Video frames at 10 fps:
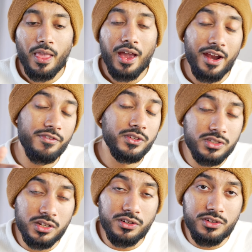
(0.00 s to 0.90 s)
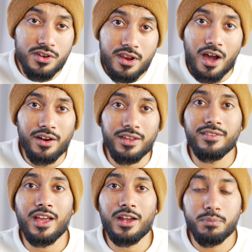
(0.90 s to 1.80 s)
And if you're still not
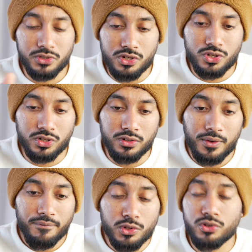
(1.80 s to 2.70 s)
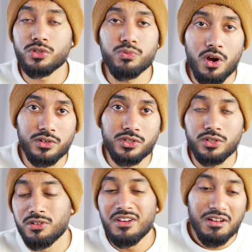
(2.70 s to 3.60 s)
in that position, you just wanted
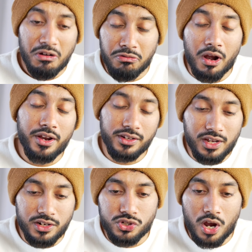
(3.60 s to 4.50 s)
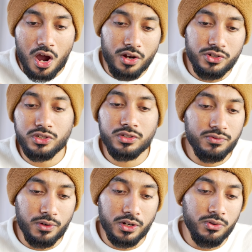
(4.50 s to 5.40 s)
to run and gun shot,
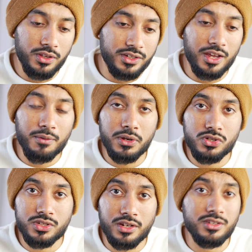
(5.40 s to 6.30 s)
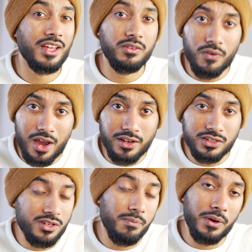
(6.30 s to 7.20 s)
just frequently take pictures, and so that's fine,
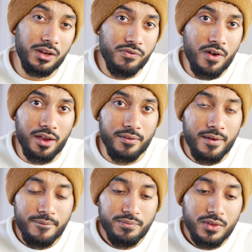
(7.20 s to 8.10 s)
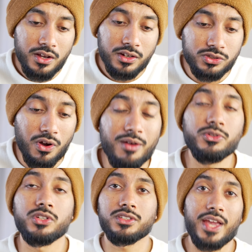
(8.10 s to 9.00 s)
that's completely fine. So I'm
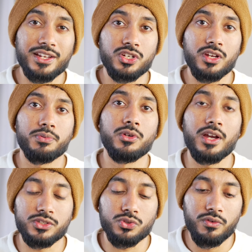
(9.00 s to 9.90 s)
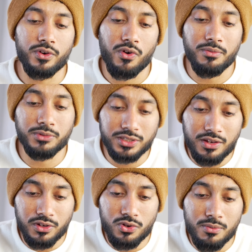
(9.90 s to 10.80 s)
just catching up you guys overall. I'm just
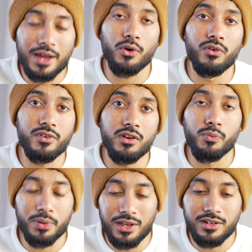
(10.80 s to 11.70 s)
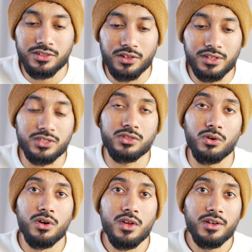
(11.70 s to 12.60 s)
giving you my overall opinions on this,
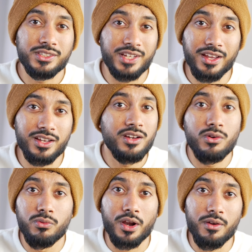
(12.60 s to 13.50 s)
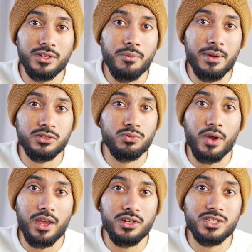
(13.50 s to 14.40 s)
so take whatever the best
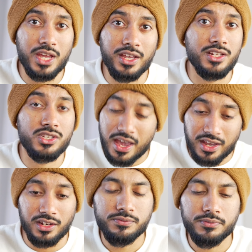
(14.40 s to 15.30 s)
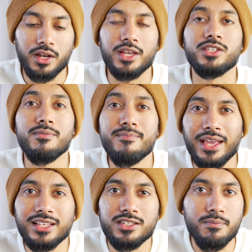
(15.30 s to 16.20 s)
way to take it, take it. Okay, to
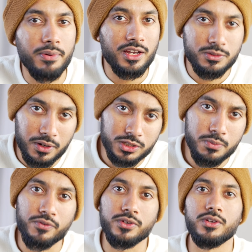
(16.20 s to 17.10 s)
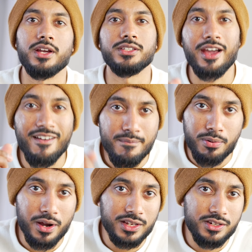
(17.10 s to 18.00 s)
make it simple as possible for you guys, I have
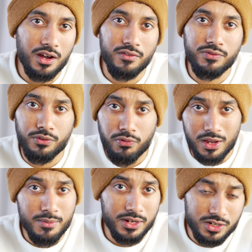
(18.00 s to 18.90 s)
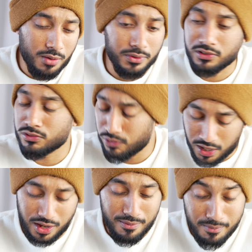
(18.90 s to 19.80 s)
break it down for three main topics,
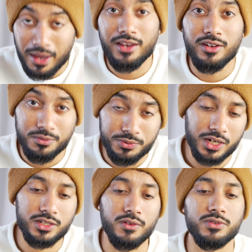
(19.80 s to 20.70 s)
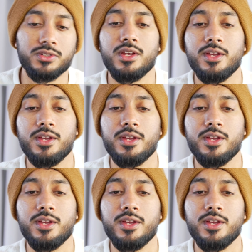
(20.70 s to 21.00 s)
three main objectives.